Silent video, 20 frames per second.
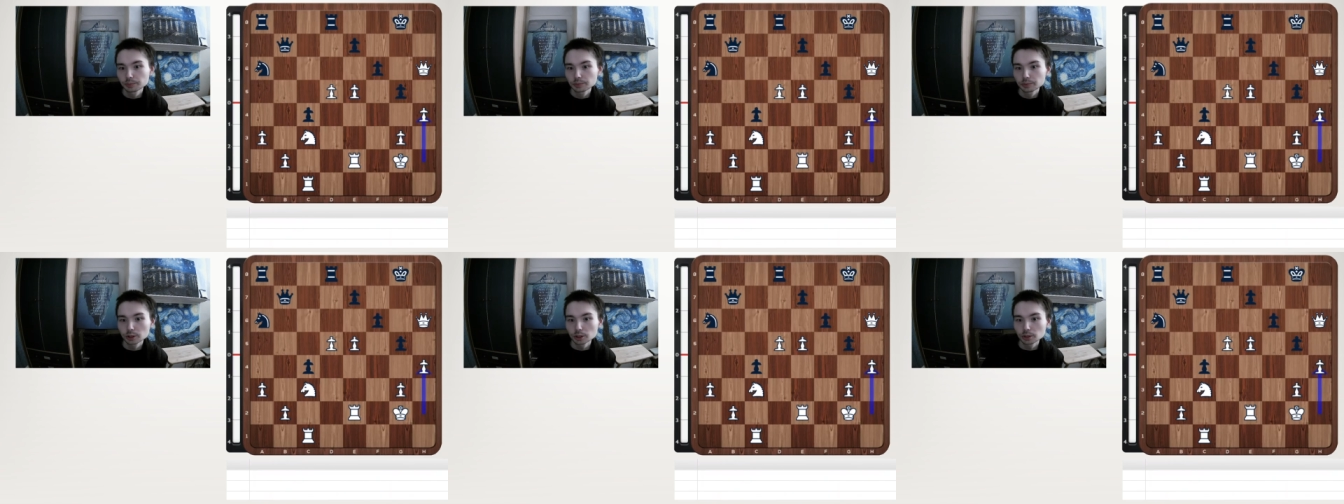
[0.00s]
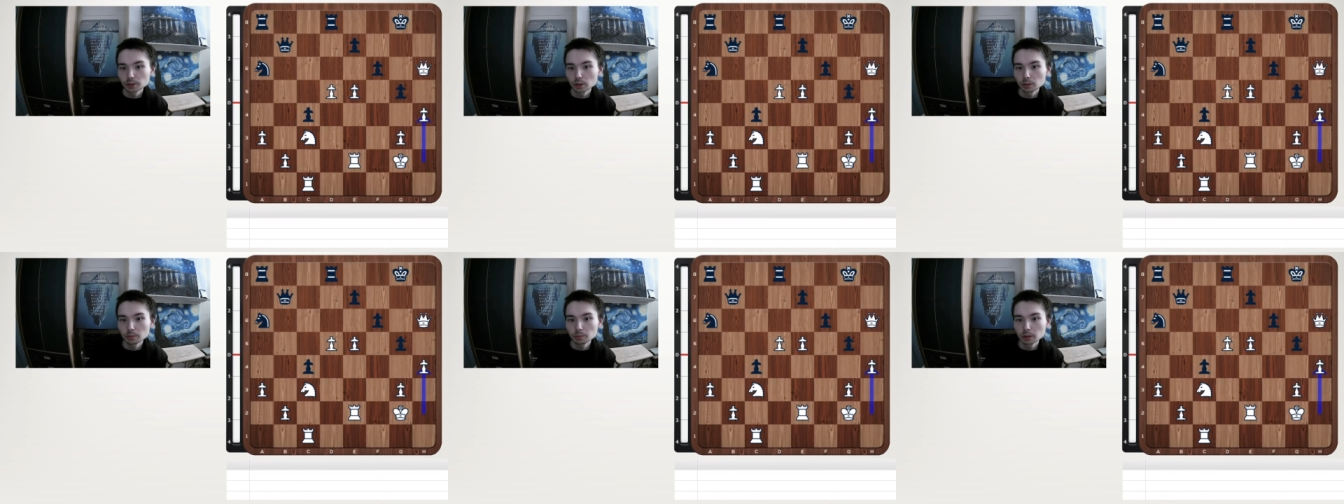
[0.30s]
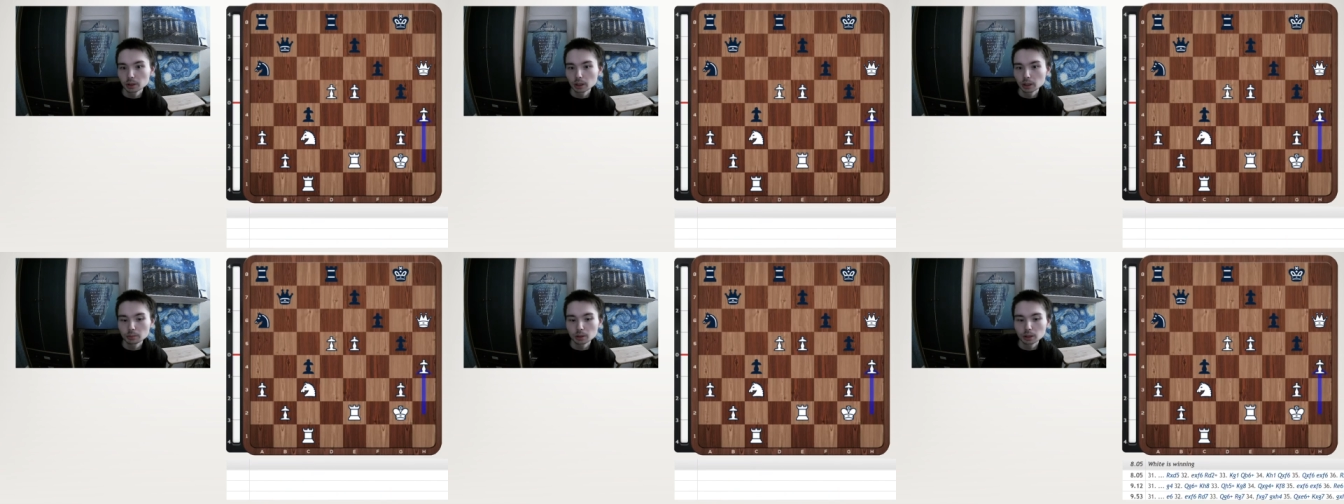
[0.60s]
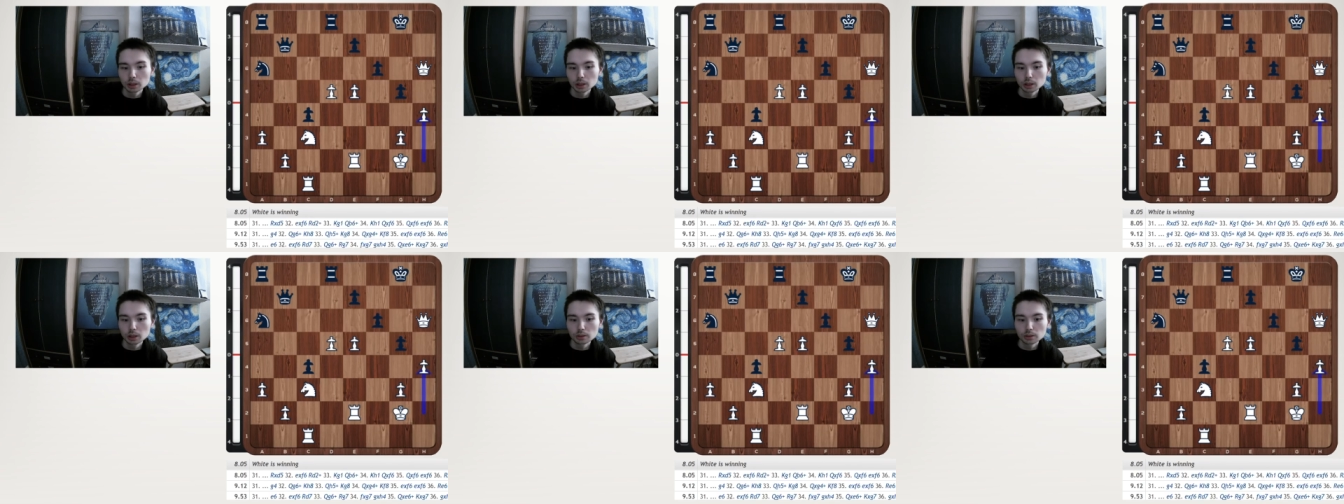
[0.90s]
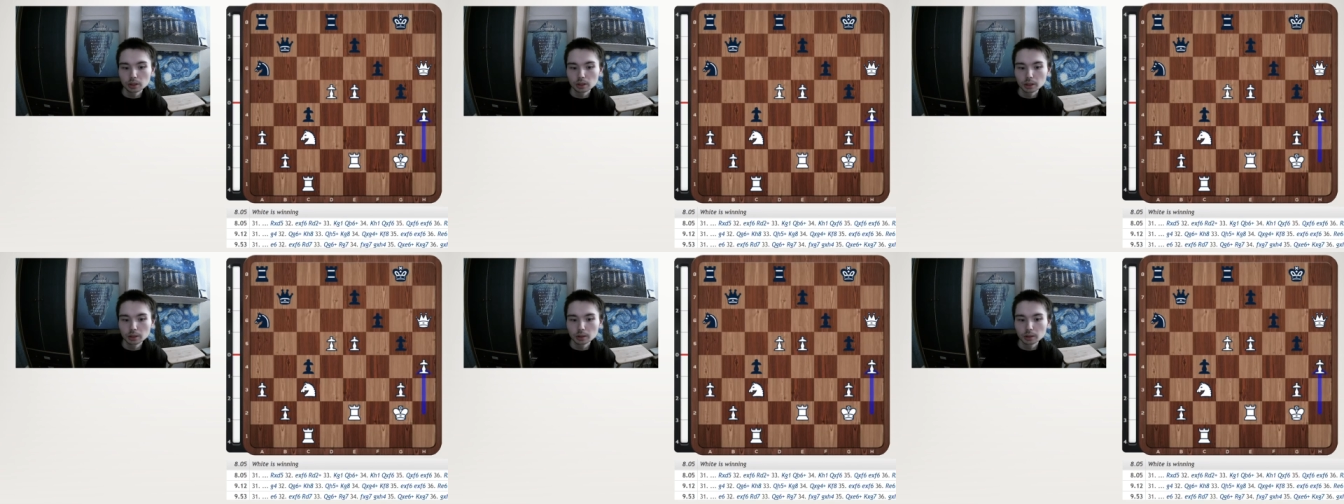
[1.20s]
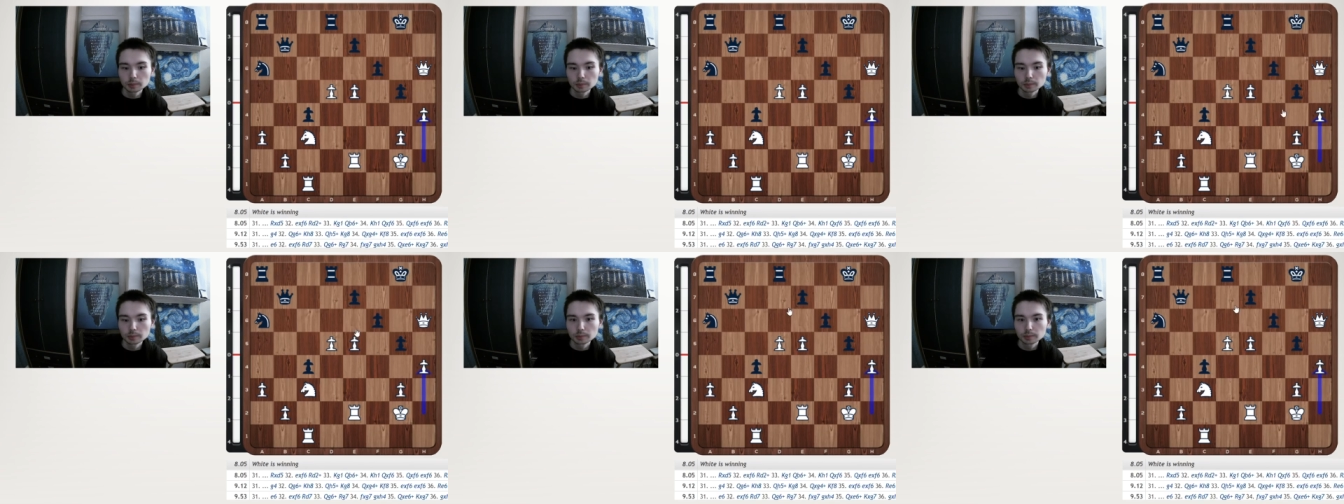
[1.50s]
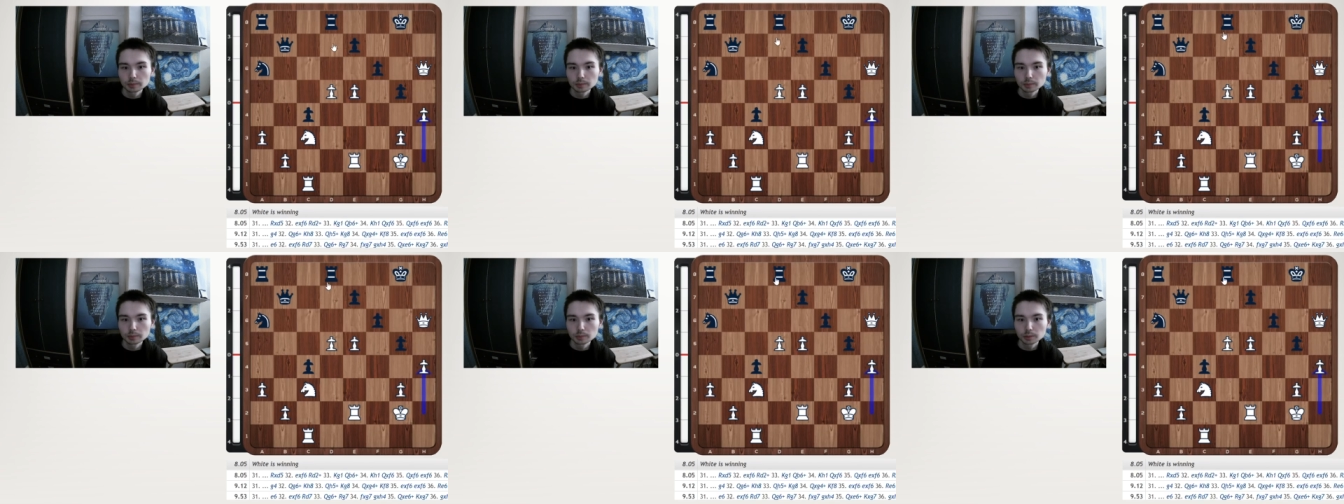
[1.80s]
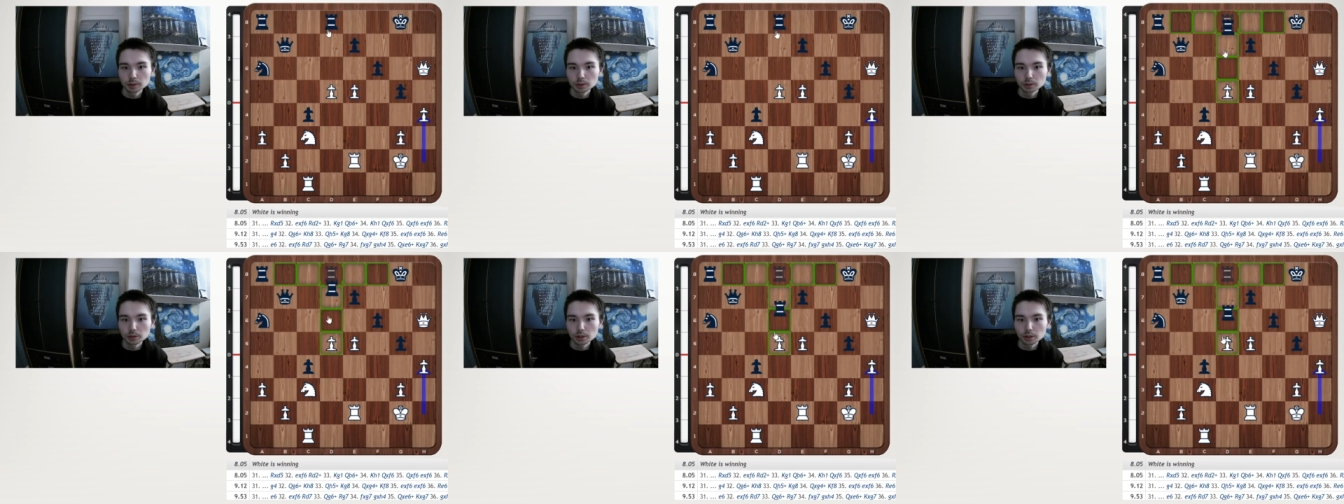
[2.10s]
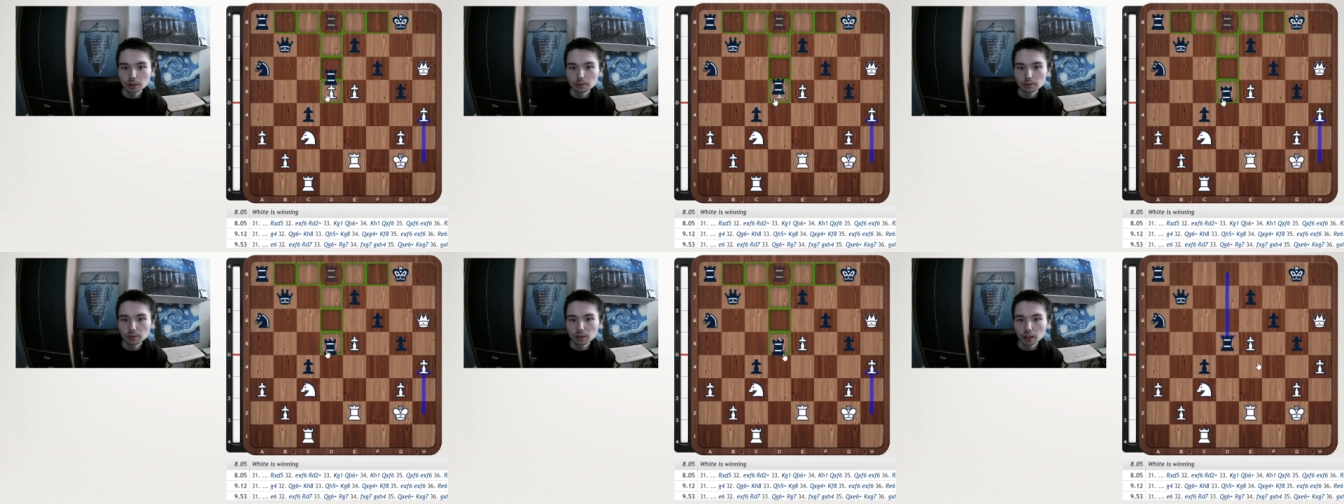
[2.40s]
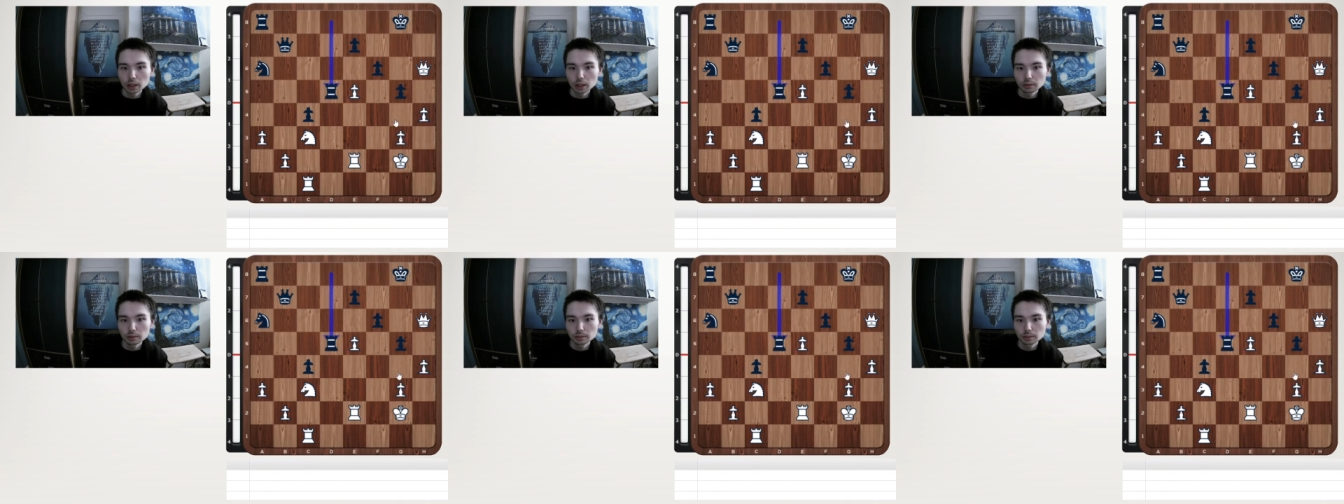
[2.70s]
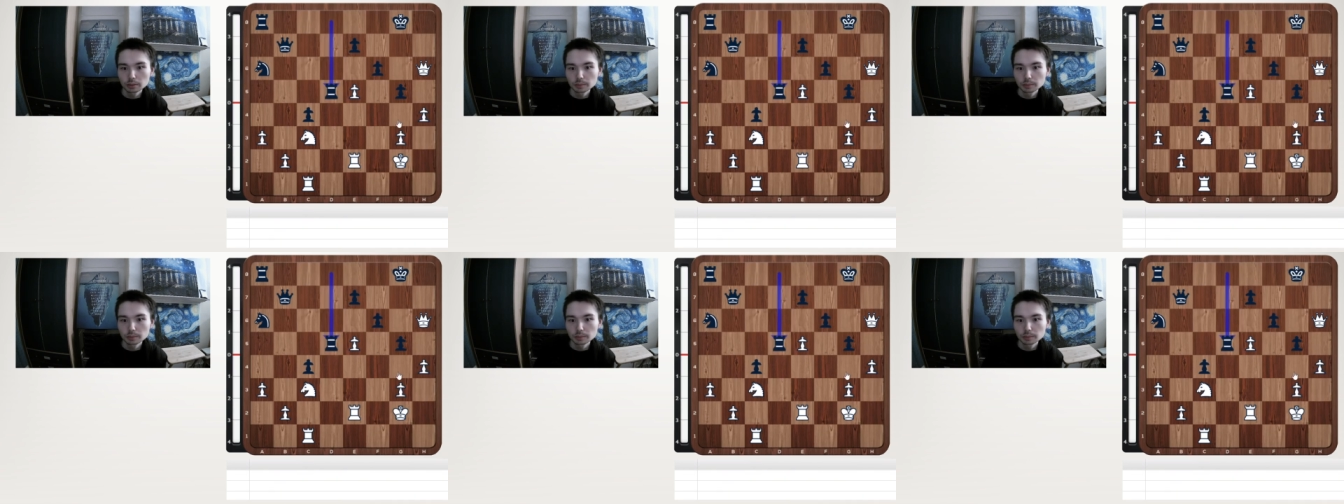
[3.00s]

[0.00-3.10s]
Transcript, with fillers: just open up the king side. Rook d5,